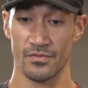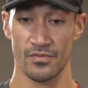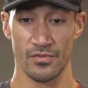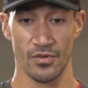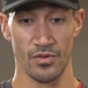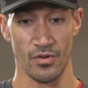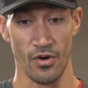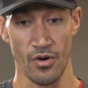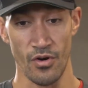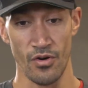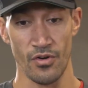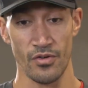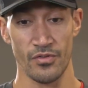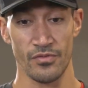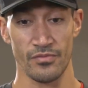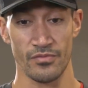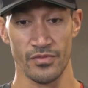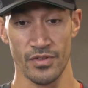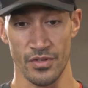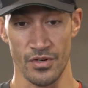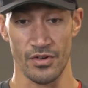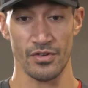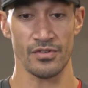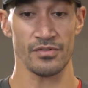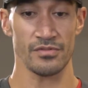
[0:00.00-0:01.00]
going, you
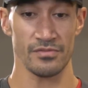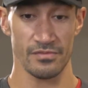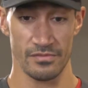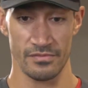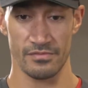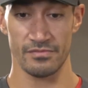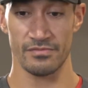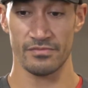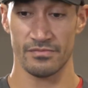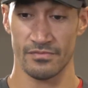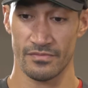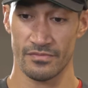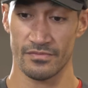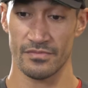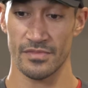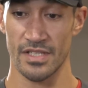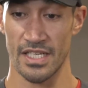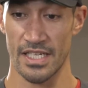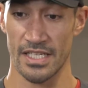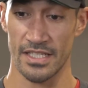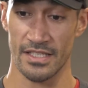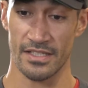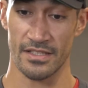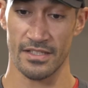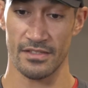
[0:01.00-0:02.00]
know,
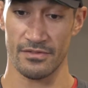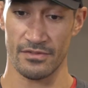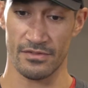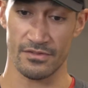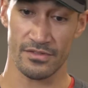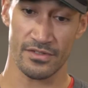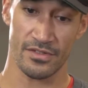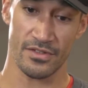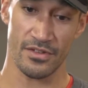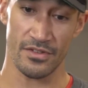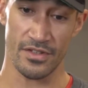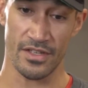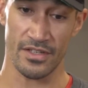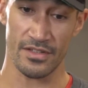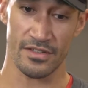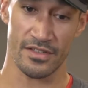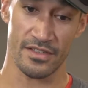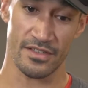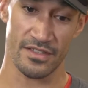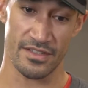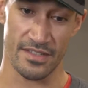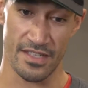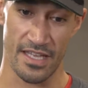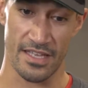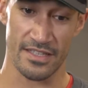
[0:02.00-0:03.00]
like the
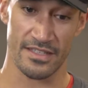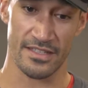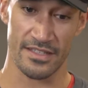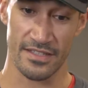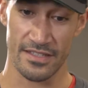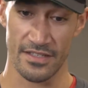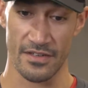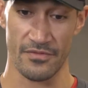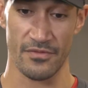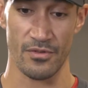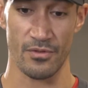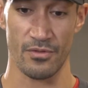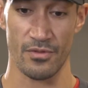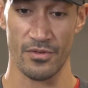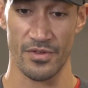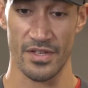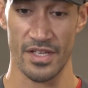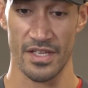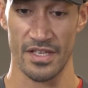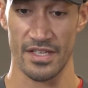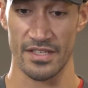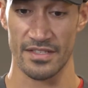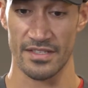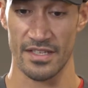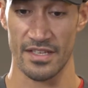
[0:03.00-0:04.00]
stats and stuff are all there,
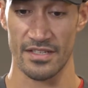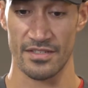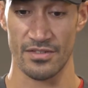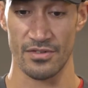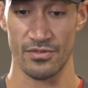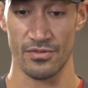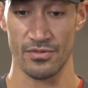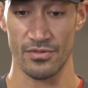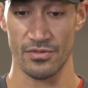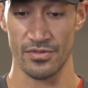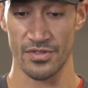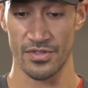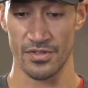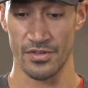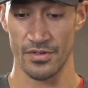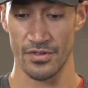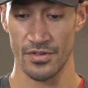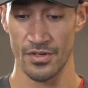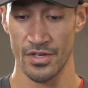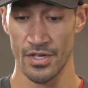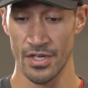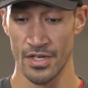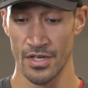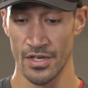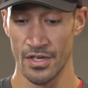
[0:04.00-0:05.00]
it says it all. So
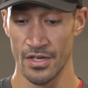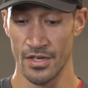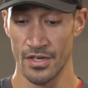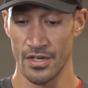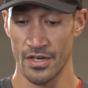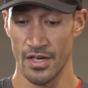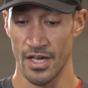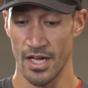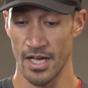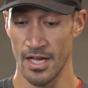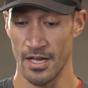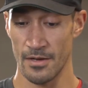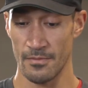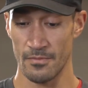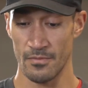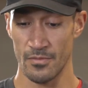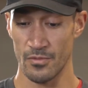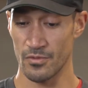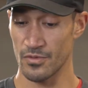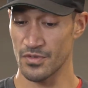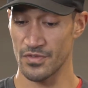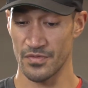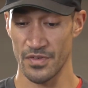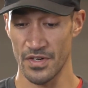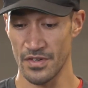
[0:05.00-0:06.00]
it
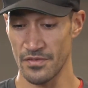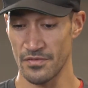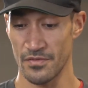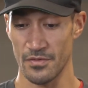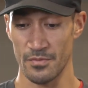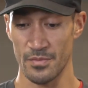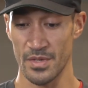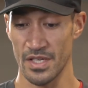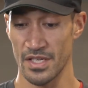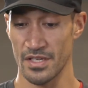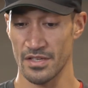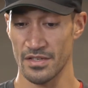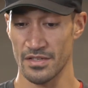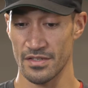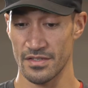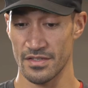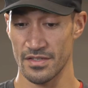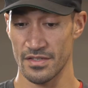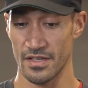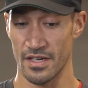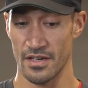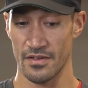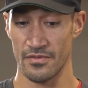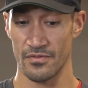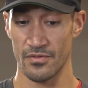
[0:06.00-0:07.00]
was funny for me because
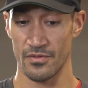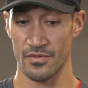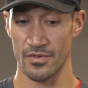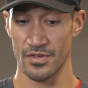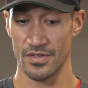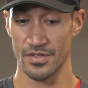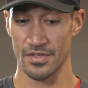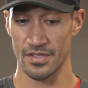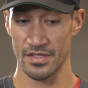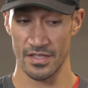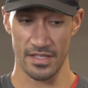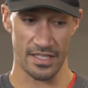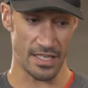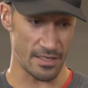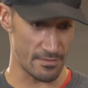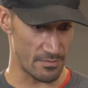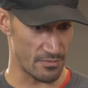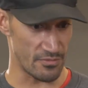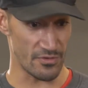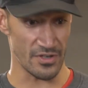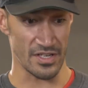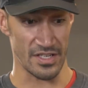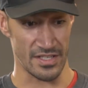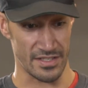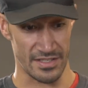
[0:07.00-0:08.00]
I've always, like
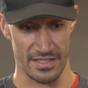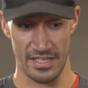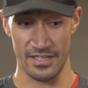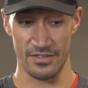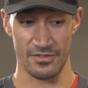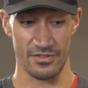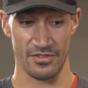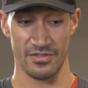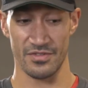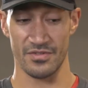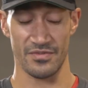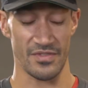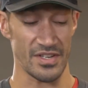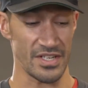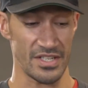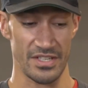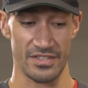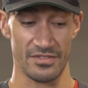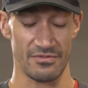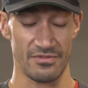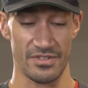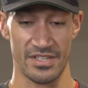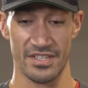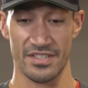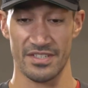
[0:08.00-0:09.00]
Brett, it's like, it was funny,
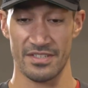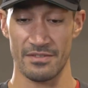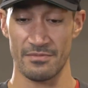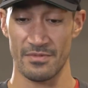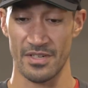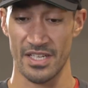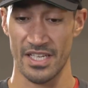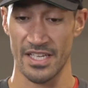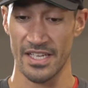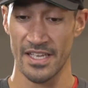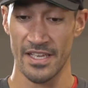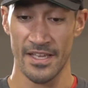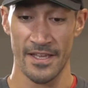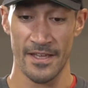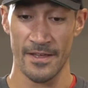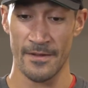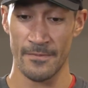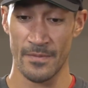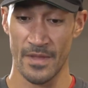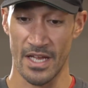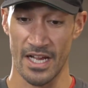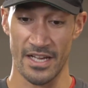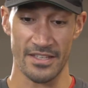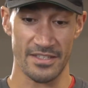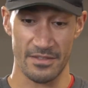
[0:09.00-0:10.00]
it's really similar. Like
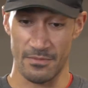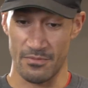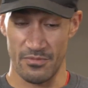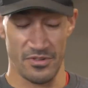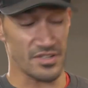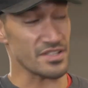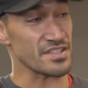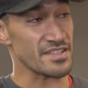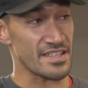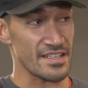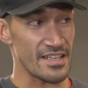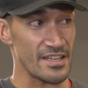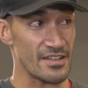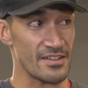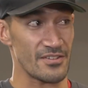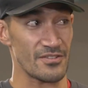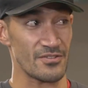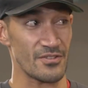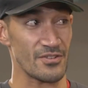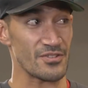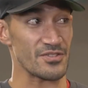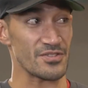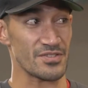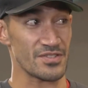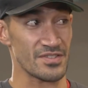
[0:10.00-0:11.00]
I suppressed it,
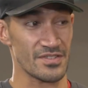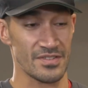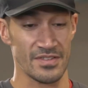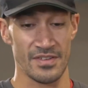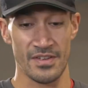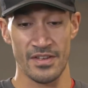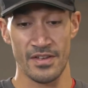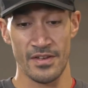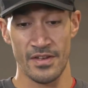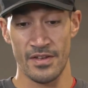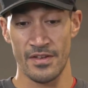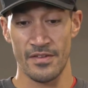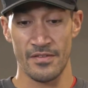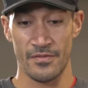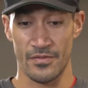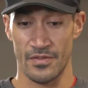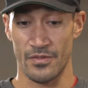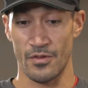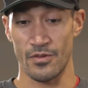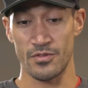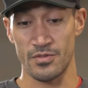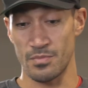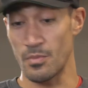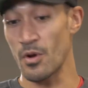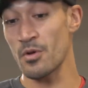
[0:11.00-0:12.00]
those
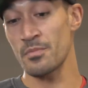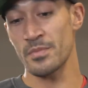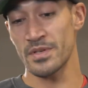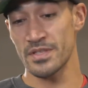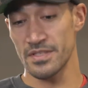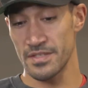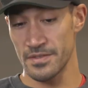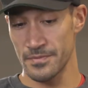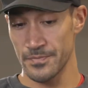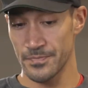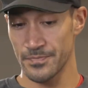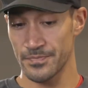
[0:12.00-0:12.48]
moments.